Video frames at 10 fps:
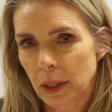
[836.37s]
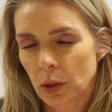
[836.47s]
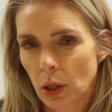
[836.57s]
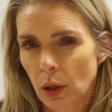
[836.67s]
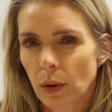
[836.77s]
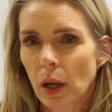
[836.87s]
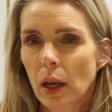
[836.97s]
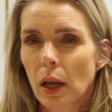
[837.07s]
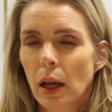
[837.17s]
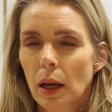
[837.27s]
So,
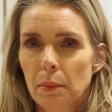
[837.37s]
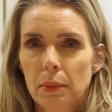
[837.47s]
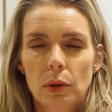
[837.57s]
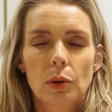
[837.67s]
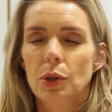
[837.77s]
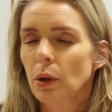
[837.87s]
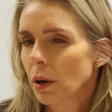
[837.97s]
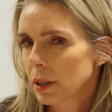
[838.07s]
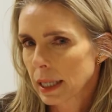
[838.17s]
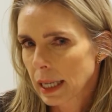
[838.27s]
but also
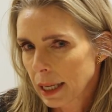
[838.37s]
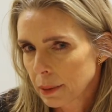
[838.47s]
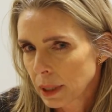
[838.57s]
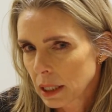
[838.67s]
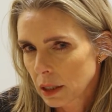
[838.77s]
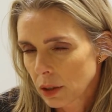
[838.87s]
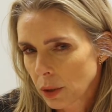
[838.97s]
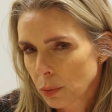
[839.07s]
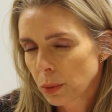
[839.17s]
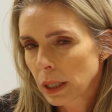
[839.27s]
other academies,
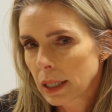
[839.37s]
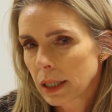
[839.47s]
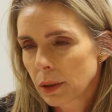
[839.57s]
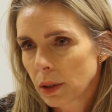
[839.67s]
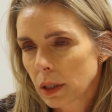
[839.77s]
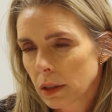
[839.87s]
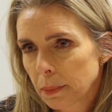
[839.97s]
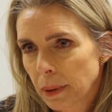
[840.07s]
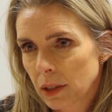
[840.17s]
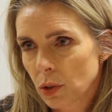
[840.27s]
it really
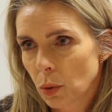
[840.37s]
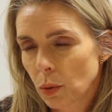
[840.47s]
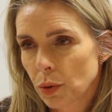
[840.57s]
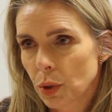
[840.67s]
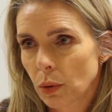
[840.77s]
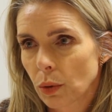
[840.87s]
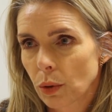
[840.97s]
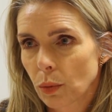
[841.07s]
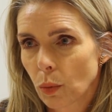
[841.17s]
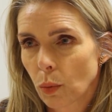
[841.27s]
depends also
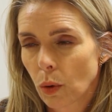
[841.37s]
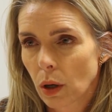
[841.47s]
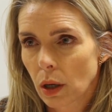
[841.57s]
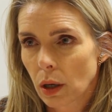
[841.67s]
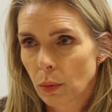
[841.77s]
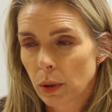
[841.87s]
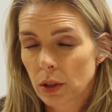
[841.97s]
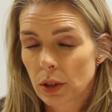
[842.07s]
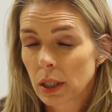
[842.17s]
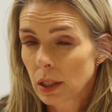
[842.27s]
on
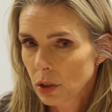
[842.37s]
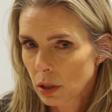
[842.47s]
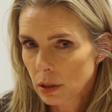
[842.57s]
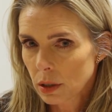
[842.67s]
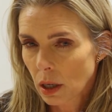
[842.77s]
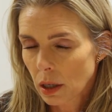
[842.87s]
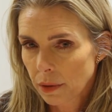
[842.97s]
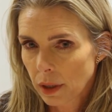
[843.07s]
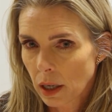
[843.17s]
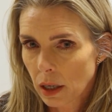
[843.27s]
which teachers are
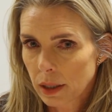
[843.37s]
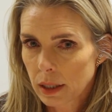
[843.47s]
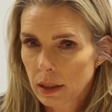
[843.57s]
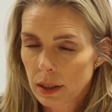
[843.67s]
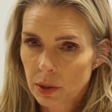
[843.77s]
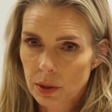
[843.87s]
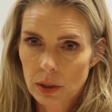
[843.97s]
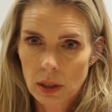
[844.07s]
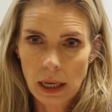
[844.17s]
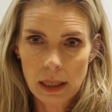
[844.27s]
there in this
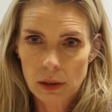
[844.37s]
kind